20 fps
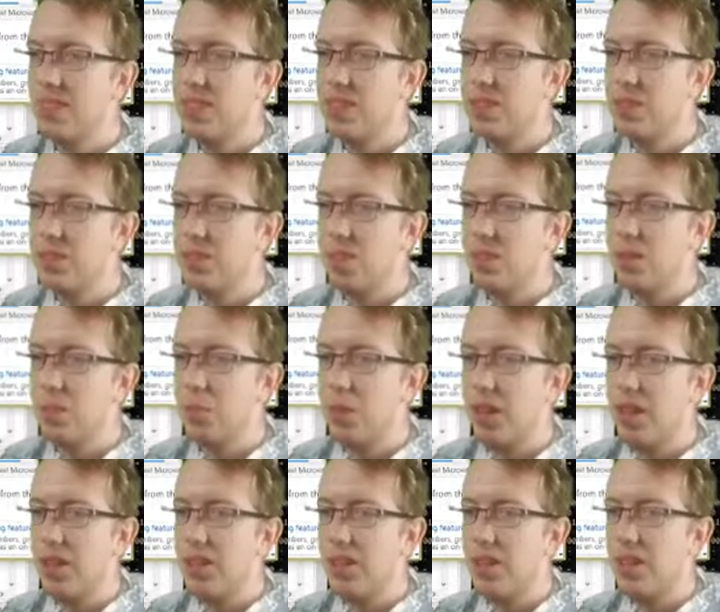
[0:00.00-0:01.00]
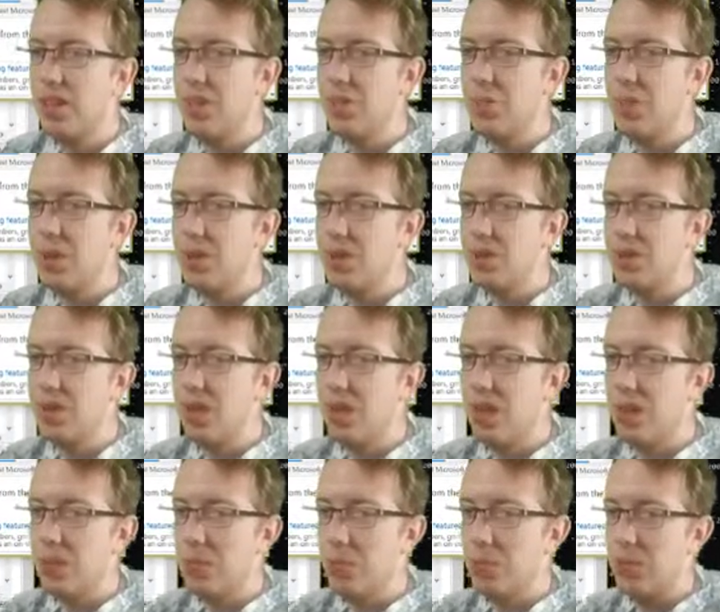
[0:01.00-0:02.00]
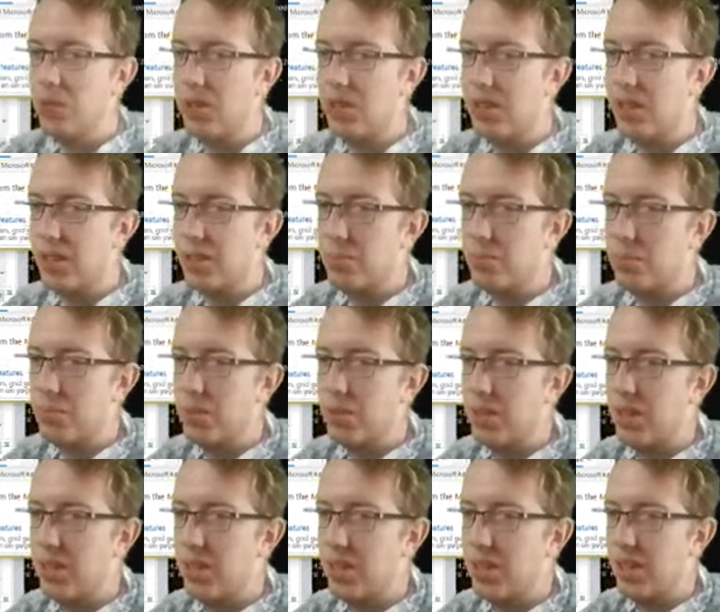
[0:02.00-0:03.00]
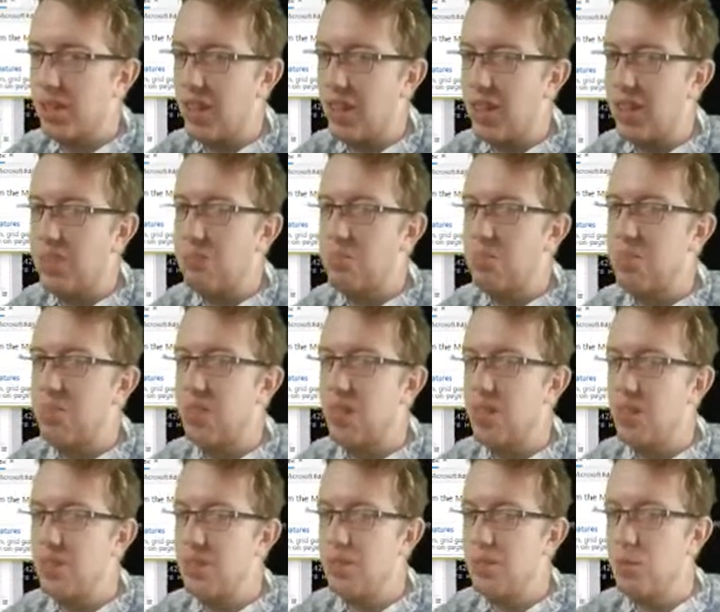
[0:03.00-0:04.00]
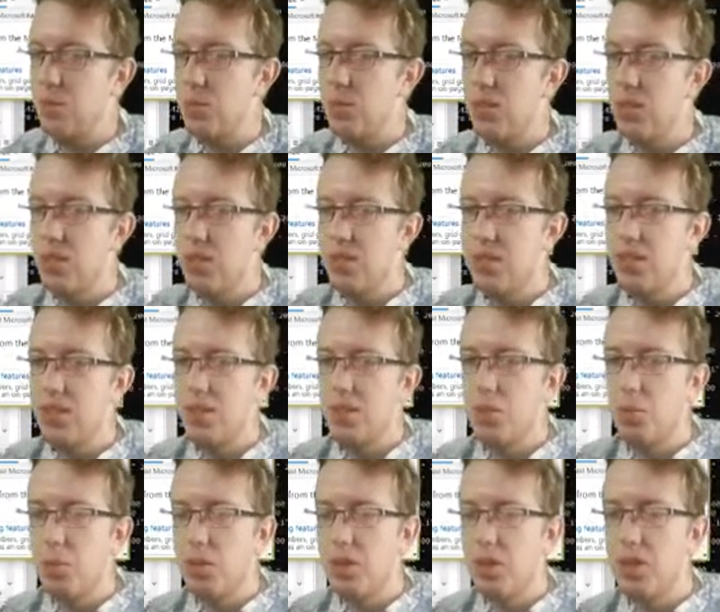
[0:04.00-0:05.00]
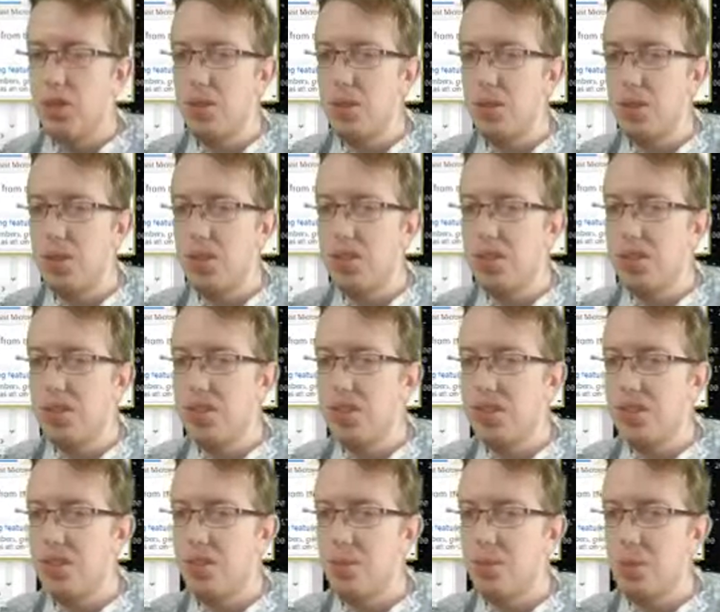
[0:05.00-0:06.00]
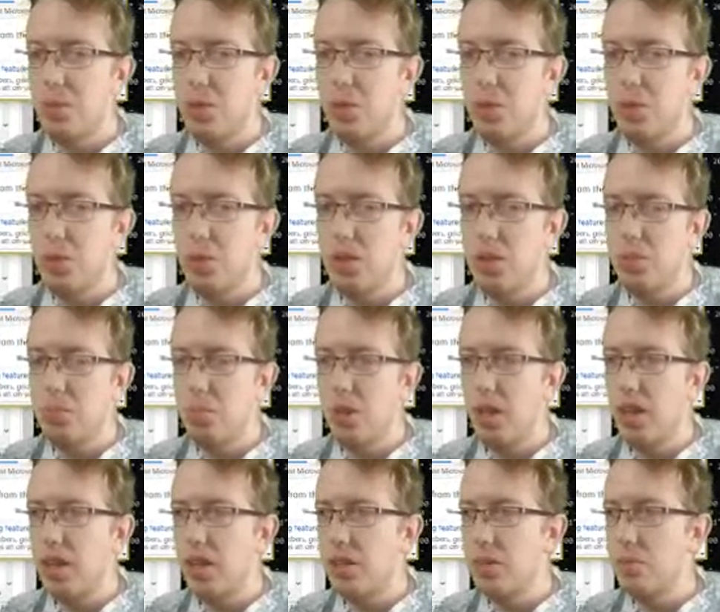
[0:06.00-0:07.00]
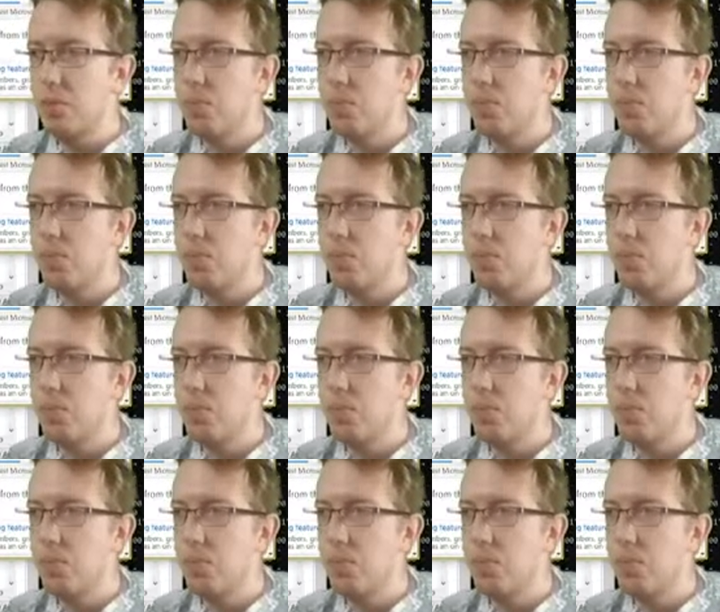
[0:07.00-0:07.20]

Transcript: Drinking White Claw, about to end work and play games. Nice. What are you playing?